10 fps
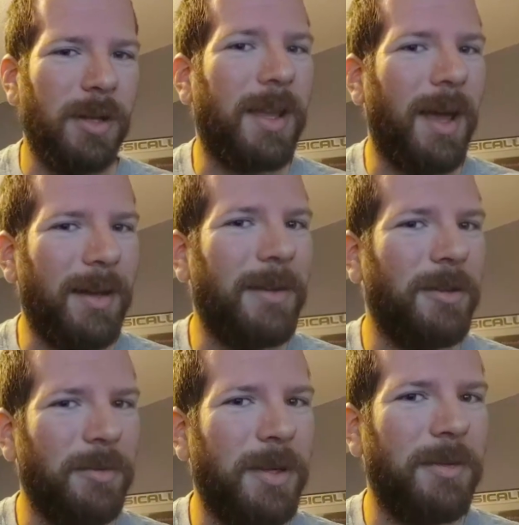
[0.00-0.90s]
got a
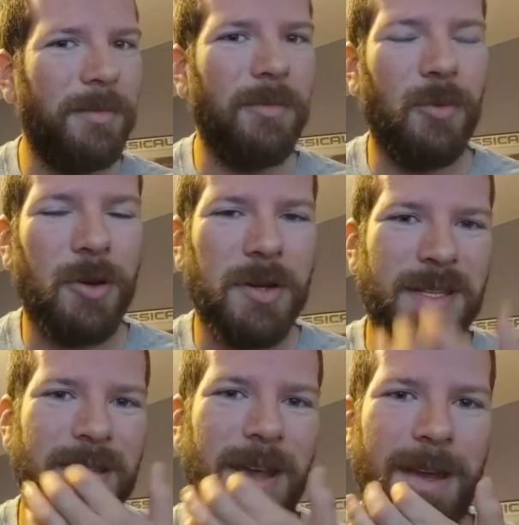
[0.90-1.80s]
little bit
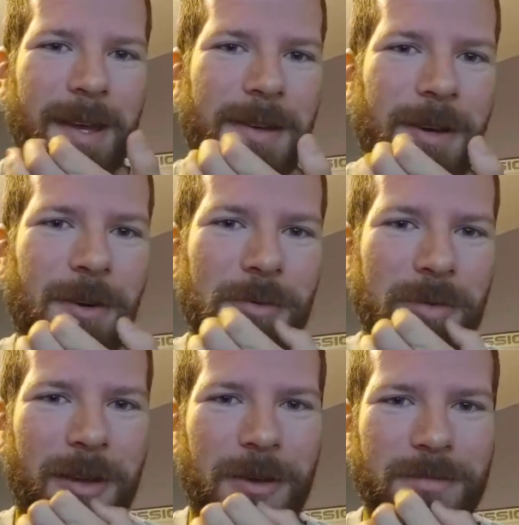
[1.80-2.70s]
worse, and I
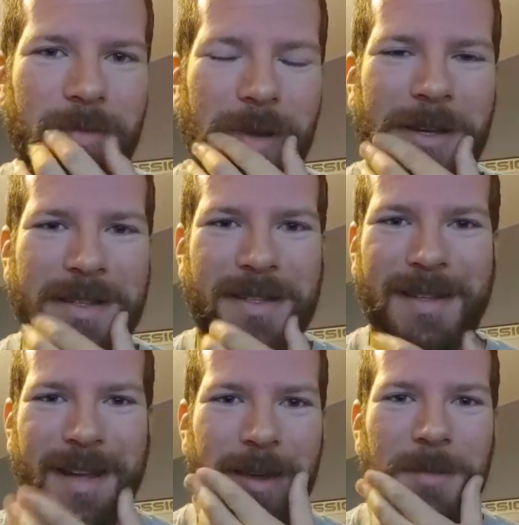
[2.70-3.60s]
know my cousins
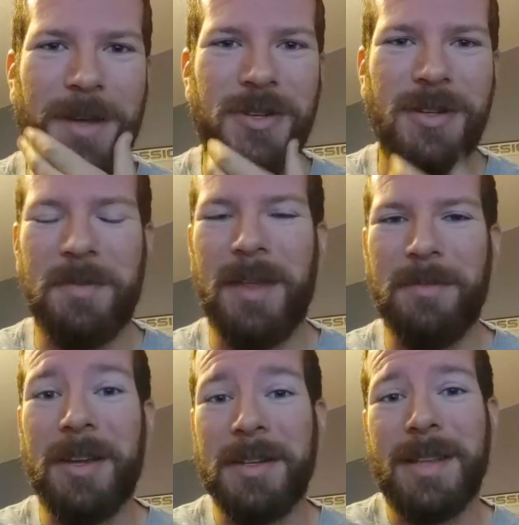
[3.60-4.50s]
had kind of mentioned that
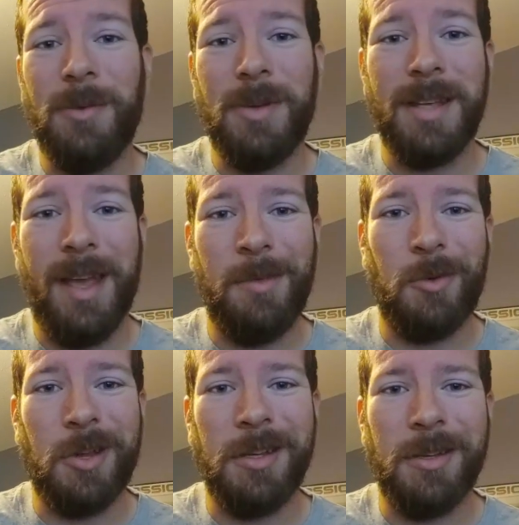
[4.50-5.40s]
because they went to
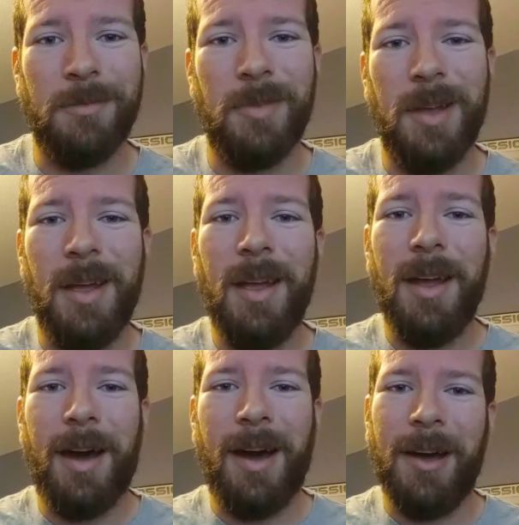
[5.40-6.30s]
Animal Kingdom.
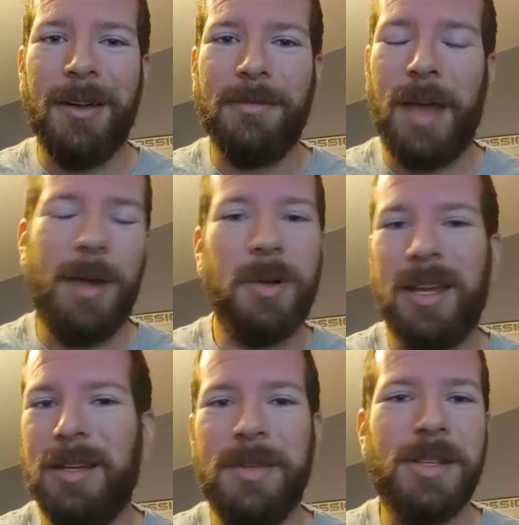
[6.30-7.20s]
Animal
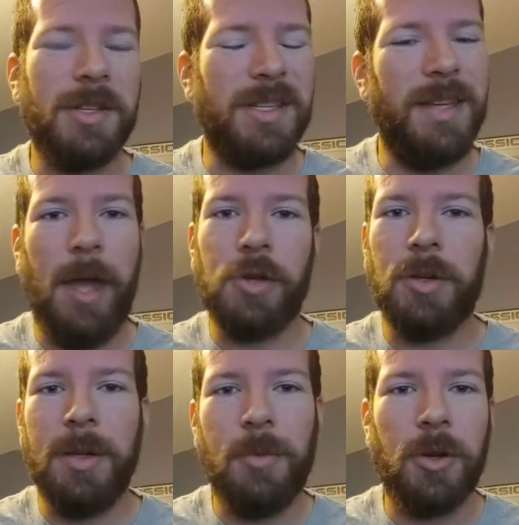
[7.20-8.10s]
Kingdom is just
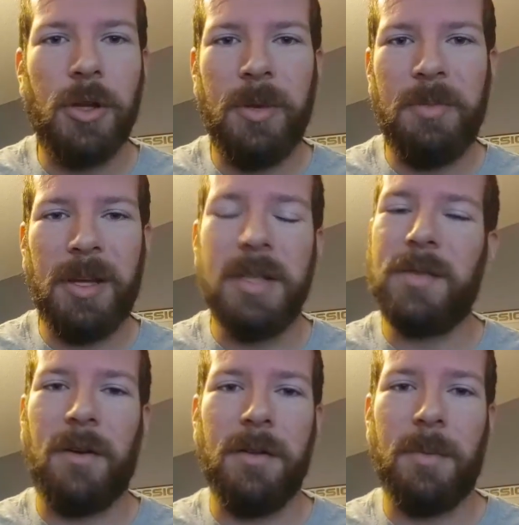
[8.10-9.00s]
naturally more humid because
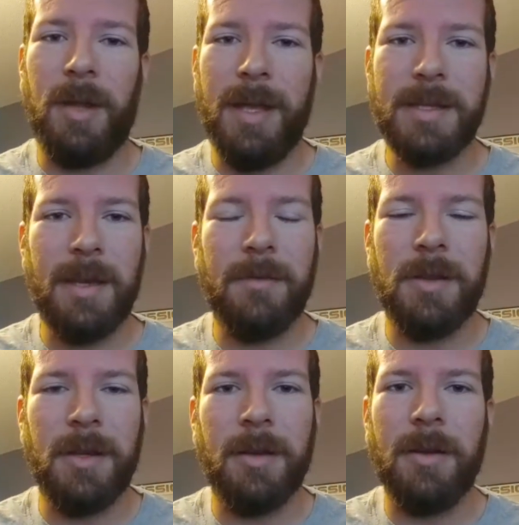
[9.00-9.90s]
of all the plants and
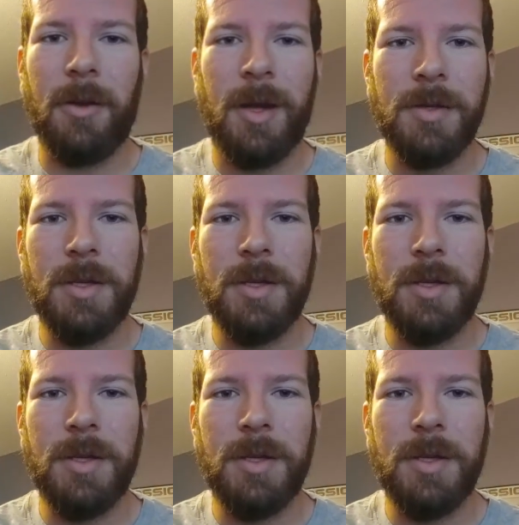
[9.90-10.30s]
everything around